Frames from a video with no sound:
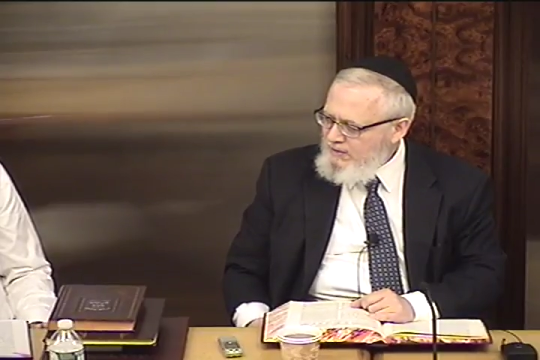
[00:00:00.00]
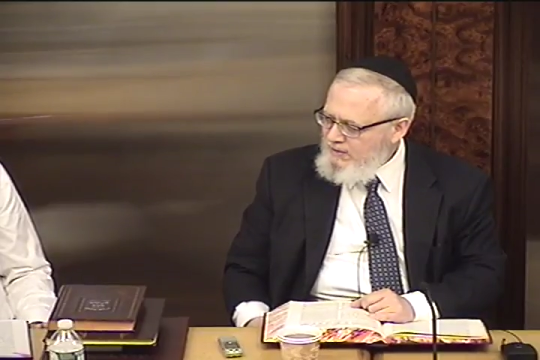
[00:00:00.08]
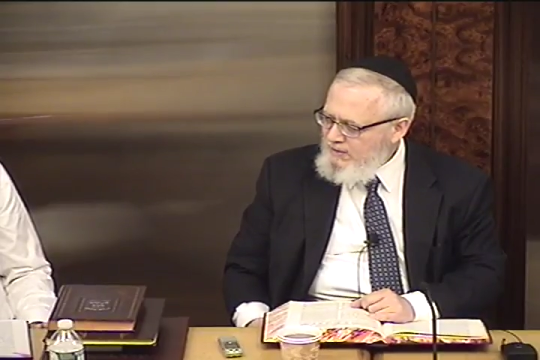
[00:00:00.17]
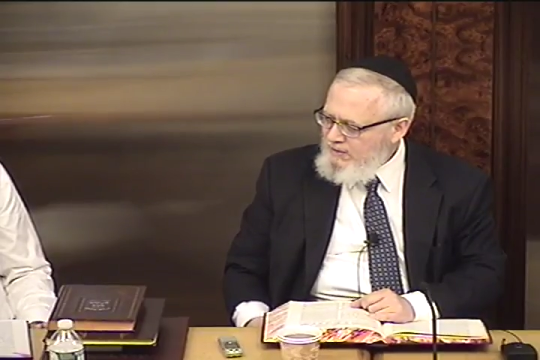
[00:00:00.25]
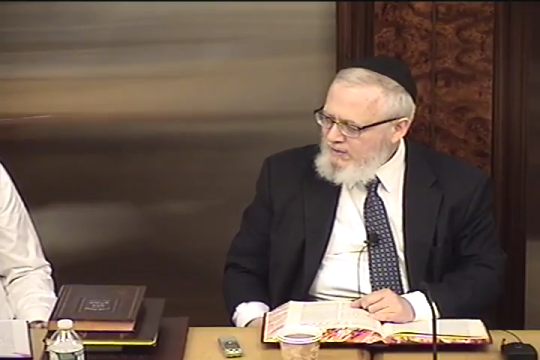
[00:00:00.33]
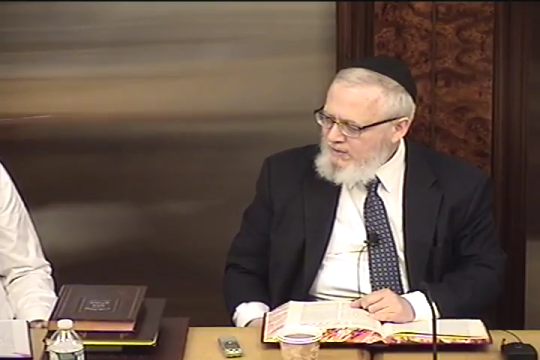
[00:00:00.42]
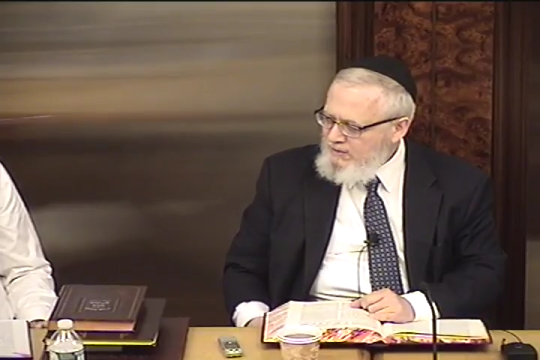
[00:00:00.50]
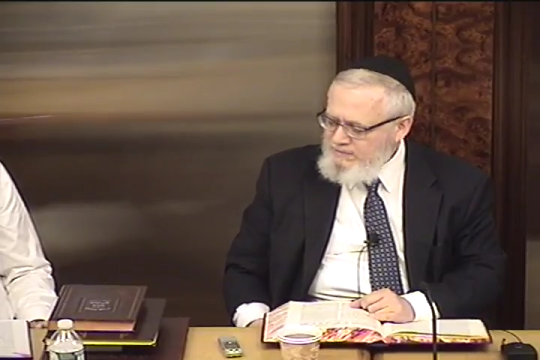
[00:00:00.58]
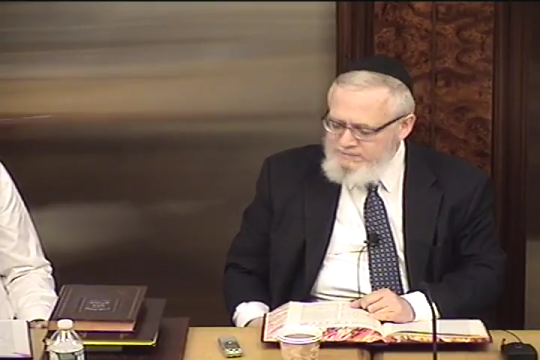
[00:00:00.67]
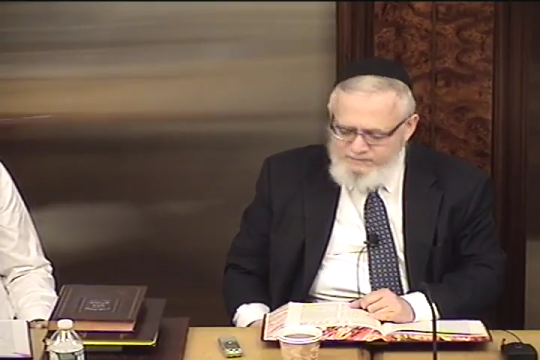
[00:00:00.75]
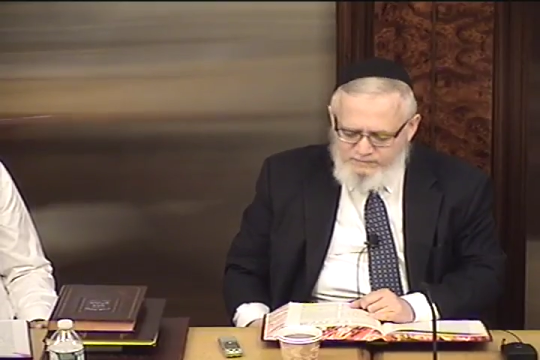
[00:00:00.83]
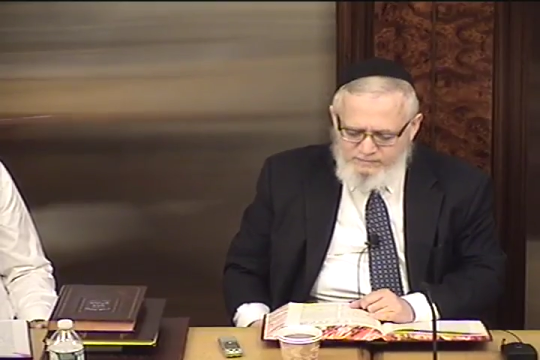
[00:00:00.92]

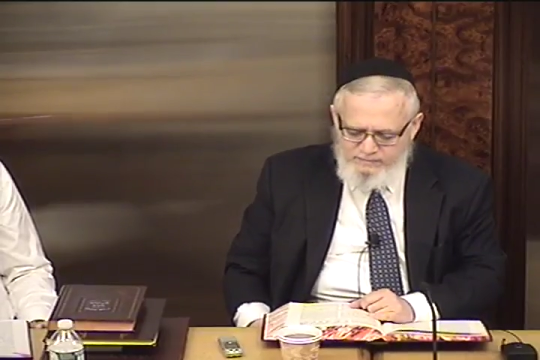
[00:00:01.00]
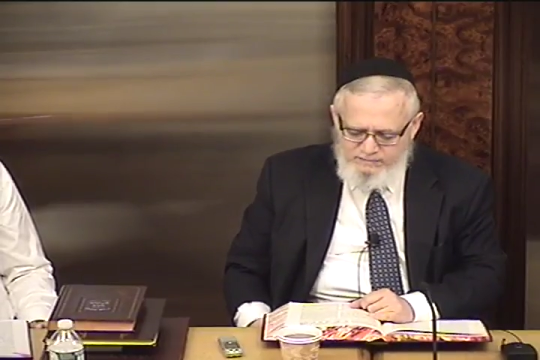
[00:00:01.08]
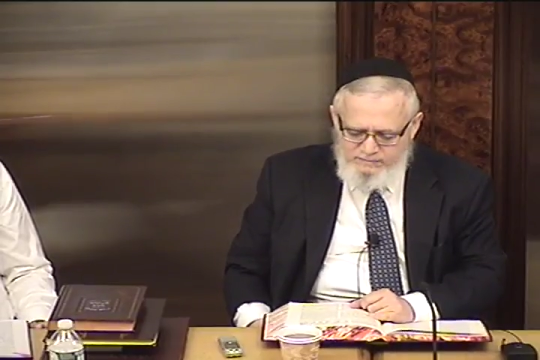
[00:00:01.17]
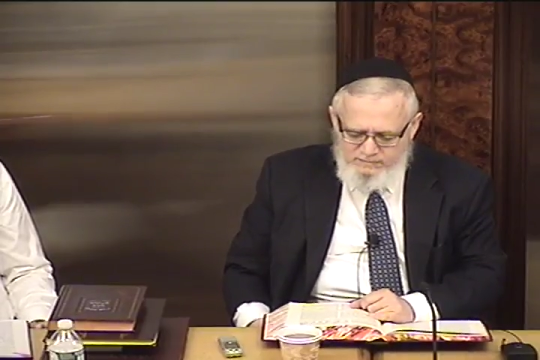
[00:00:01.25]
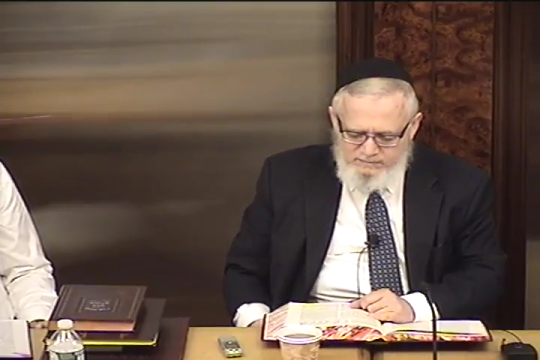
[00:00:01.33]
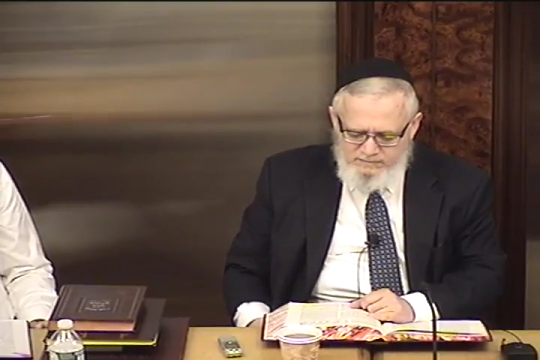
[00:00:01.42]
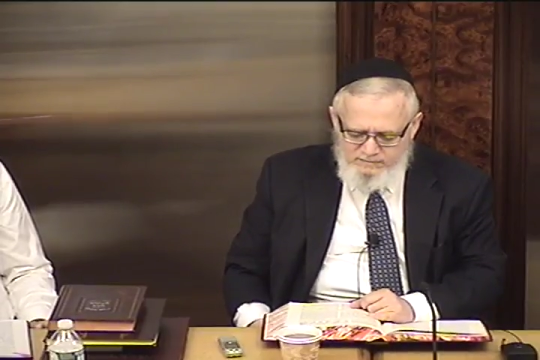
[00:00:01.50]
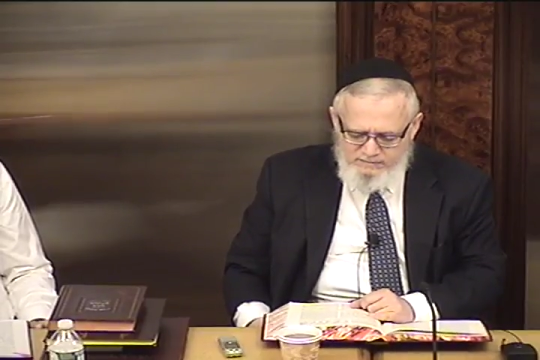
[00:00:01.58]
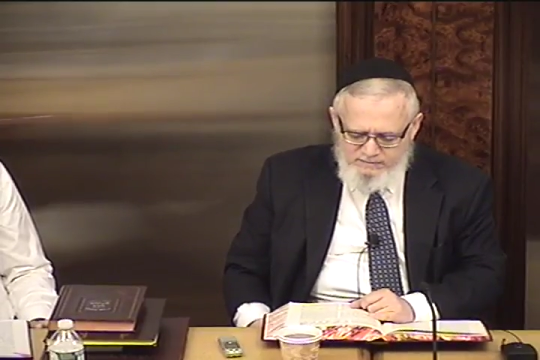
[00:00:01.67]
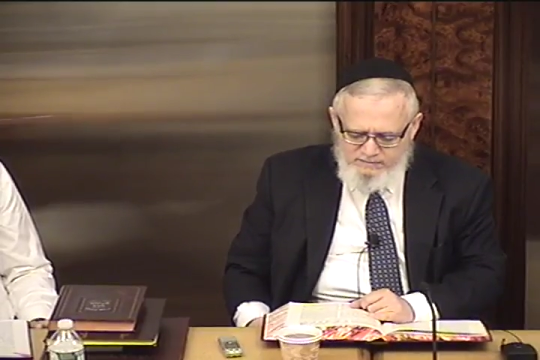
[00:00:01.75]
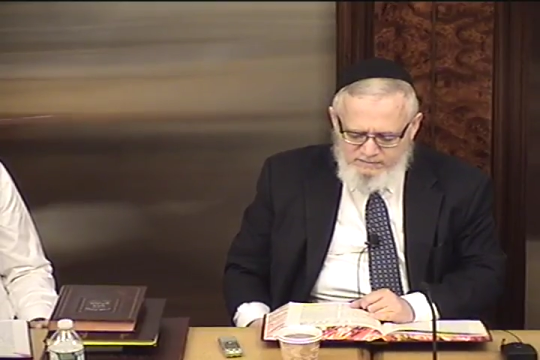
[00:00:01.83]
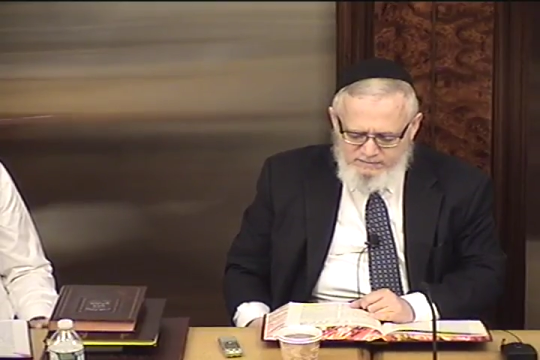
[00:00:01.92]

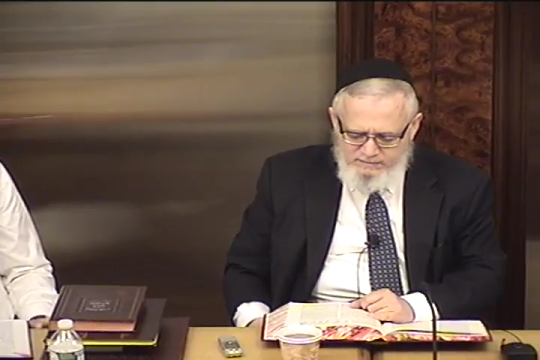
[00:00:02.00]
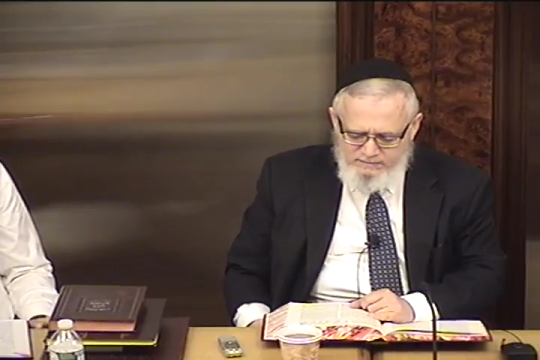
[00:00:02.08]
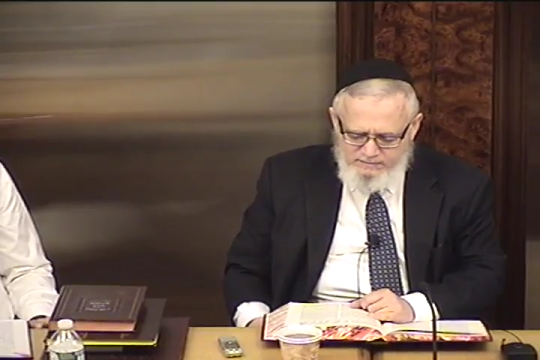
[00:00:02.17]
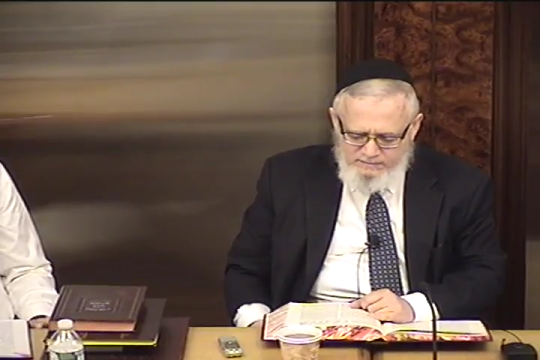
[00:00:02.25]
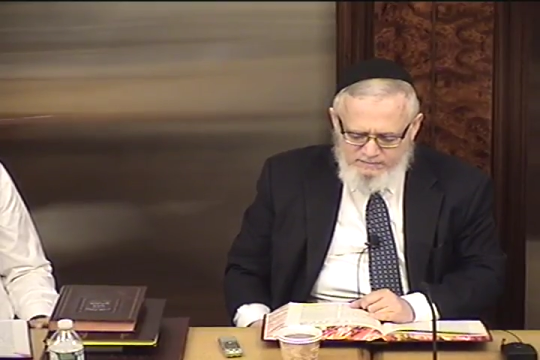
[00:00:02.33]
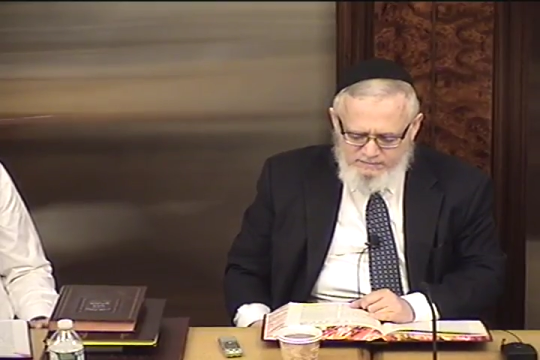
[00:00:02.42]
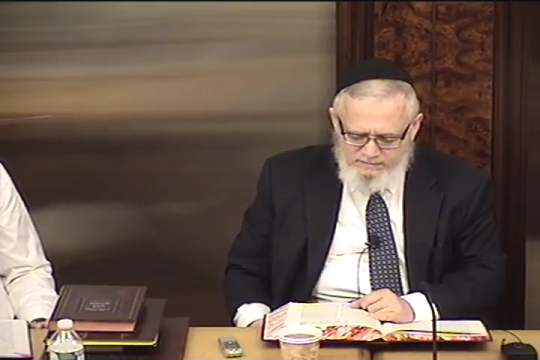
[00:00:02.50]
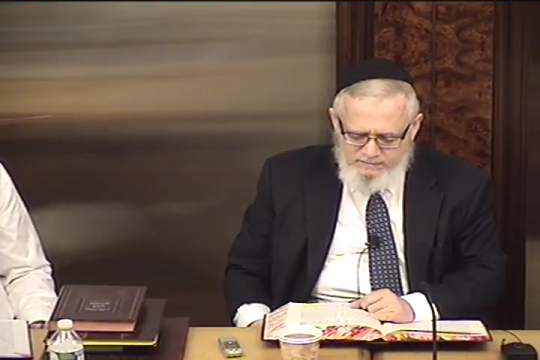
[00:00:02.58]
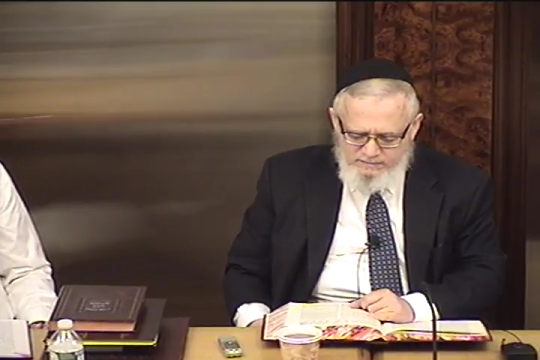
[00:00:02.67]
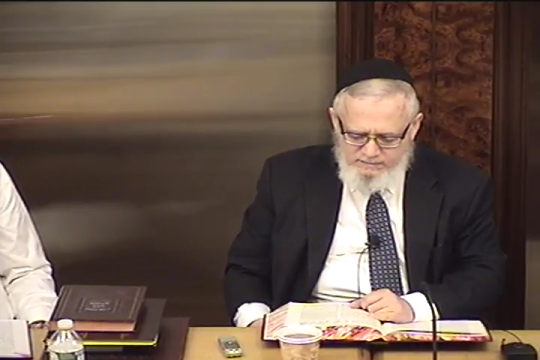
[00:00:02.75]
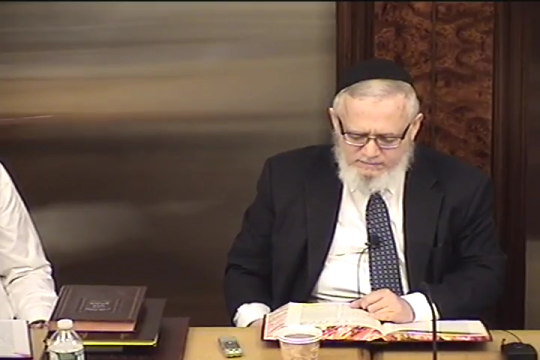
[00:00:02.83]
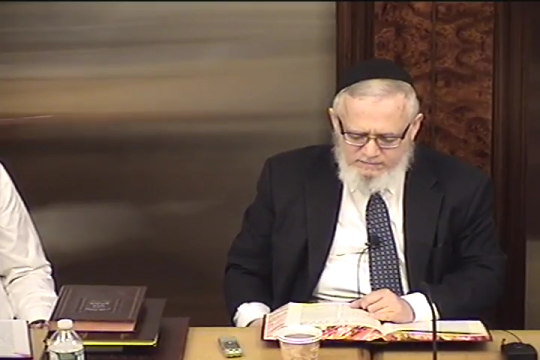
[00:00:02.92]

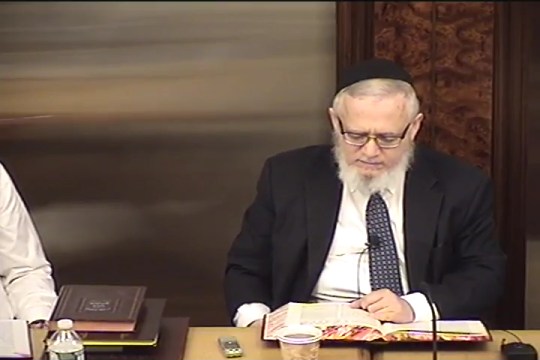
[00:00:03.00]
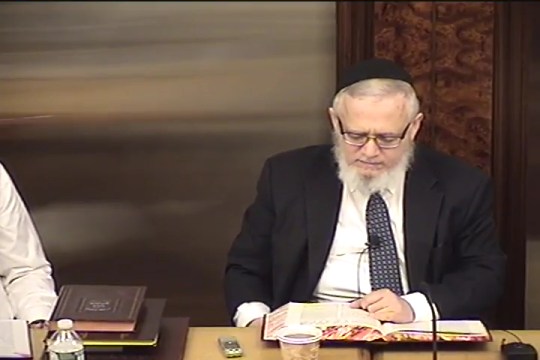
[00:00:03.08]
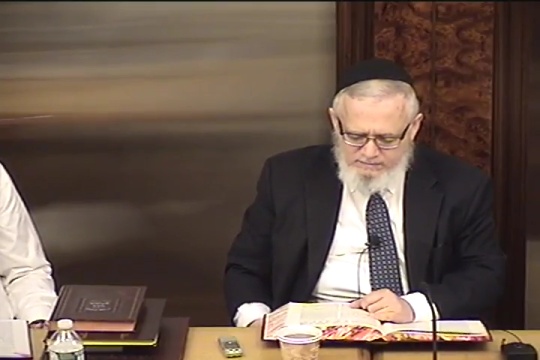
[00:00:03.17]
No one is speaking in this clip.